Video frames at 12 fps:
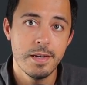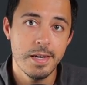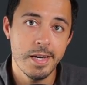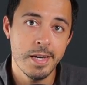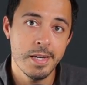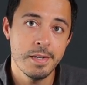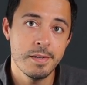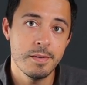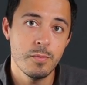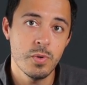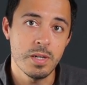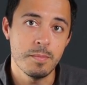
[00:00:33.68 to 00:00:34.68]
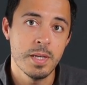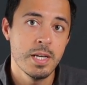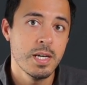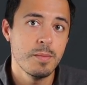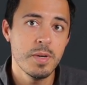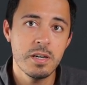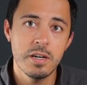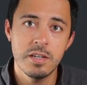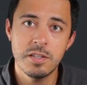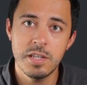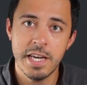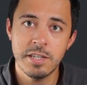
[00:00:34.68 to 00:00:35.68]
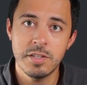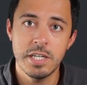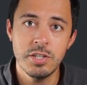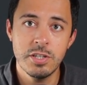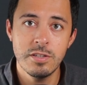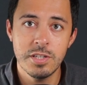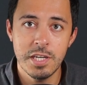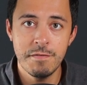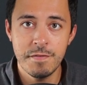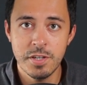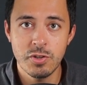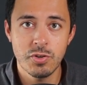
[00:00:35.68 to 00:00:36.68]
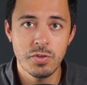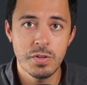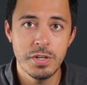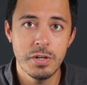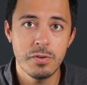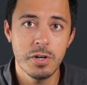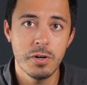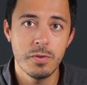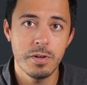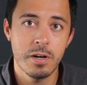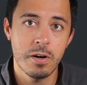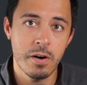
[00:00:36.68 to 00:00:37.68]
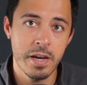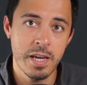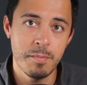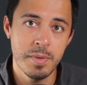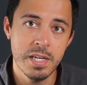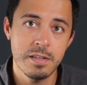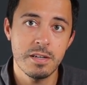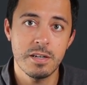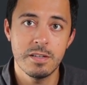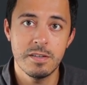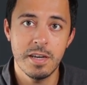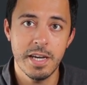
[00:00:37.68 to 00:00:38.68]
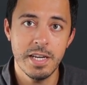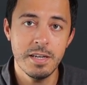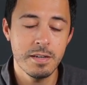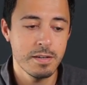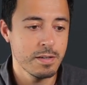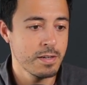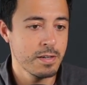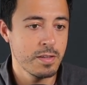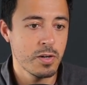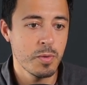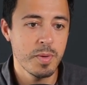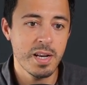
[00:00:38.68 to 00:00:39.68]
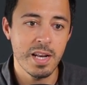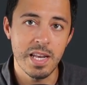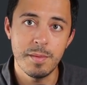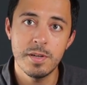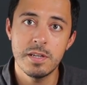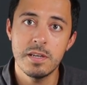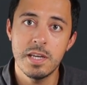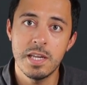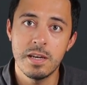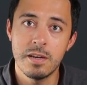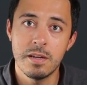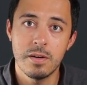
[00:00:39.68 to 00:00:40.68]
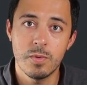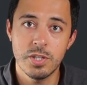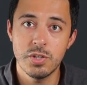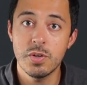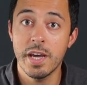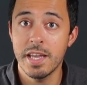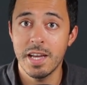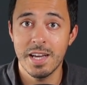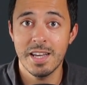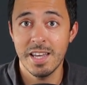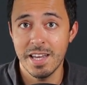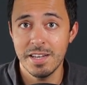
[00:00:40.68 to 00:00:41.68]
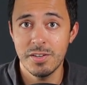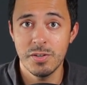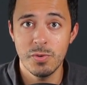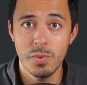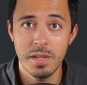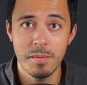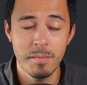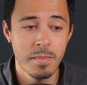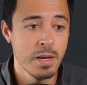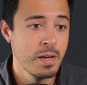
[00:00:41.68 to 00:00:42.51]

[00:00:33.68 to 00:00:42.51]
And well, because extensions in Visual Studio Code are a bit contained, they're a bit limited in what you can and can't do with them.